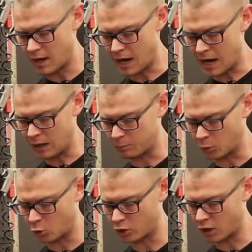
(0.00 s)

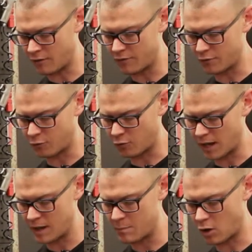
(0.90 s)
outboard of the
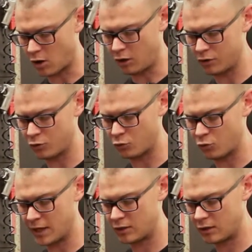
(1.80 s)
frame are your
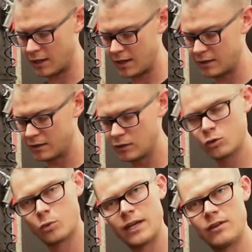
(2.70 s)
regular
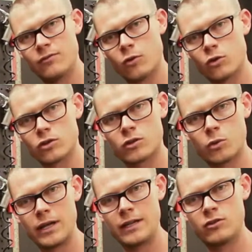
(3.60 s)
24 or
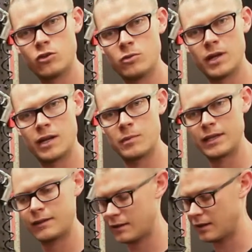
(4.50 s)
22
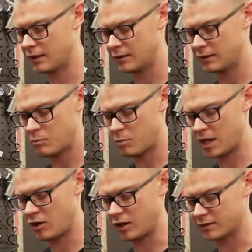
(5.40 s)
millimeter
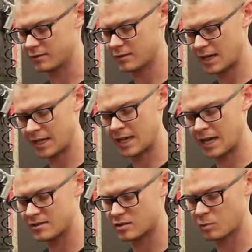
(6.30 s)
bearings,
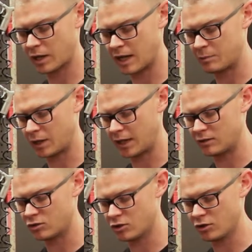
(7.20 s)
again supplied by
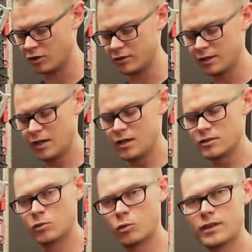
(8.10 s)
Enduro.
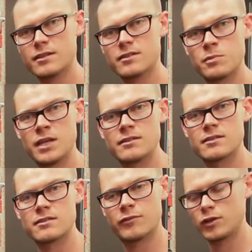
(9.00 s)
So what this means
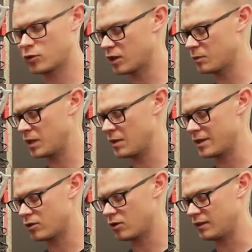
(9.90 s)
is if you've got a
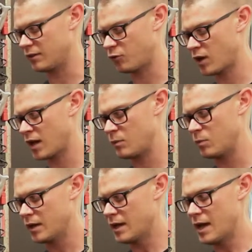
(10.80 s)
BB30 frame
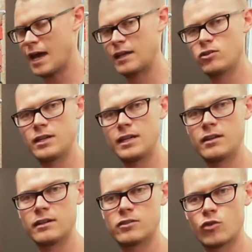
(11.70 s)
and you're
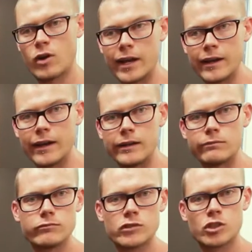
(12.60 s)
needing to run a
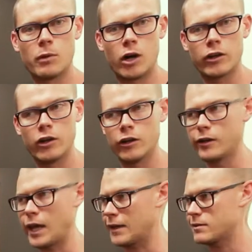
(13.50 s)

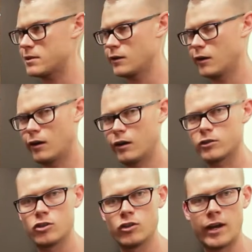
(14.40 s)
Shimano XTR,
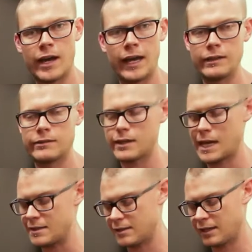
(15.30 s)
Dura-Ace,
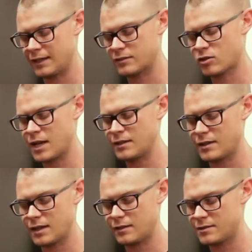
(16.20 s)
SLX
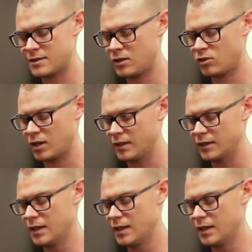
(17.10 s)
crankset, etc.,